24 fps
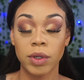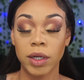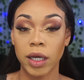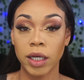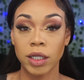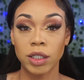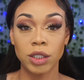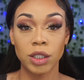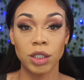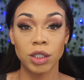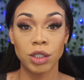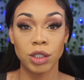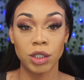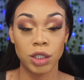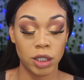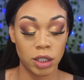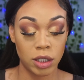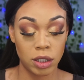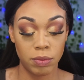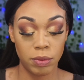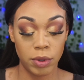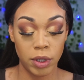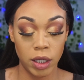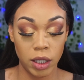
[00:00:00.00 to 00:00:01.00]
should
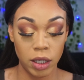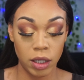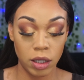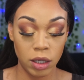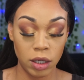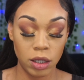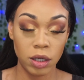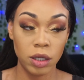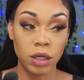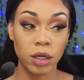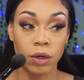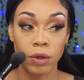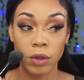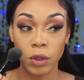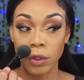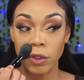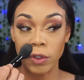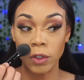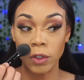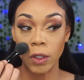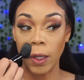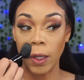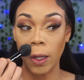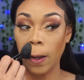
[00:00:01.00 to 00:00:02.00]
just be, you know,
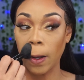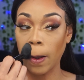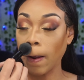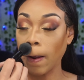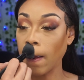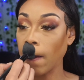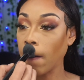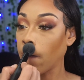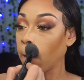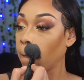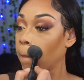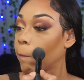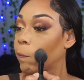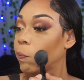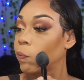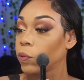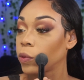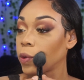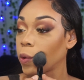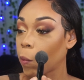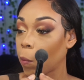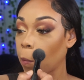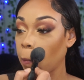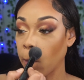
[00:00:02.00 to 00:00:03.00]
using the